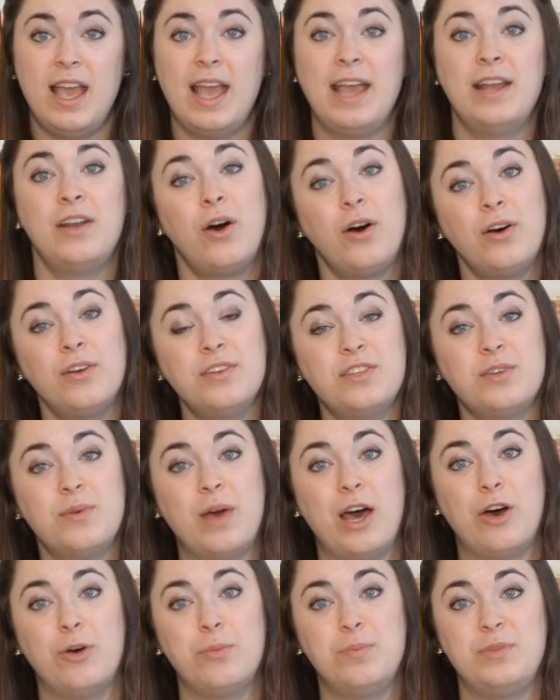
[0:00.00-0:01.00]
and also
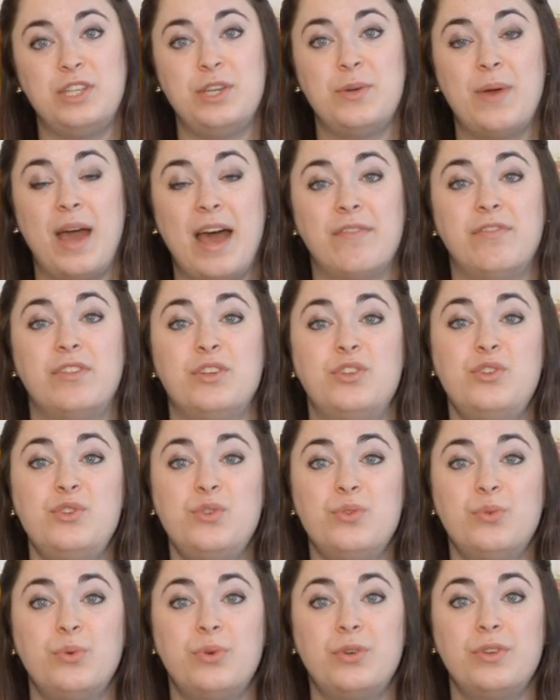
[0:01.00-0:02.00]
helps you have the
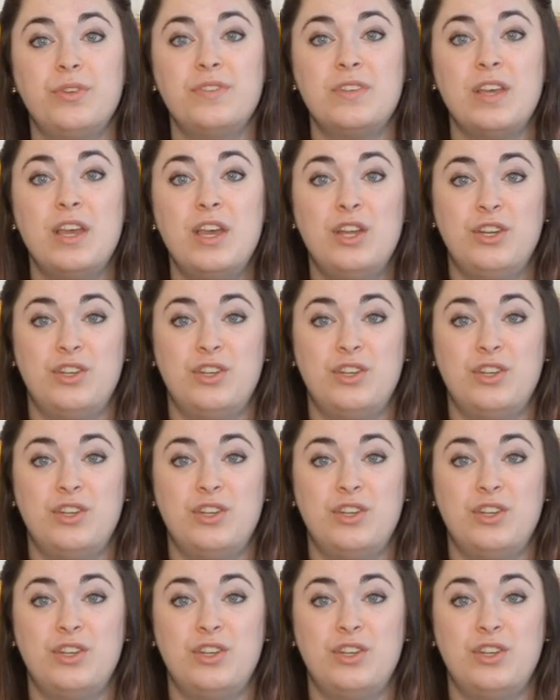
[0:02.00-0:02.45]
tools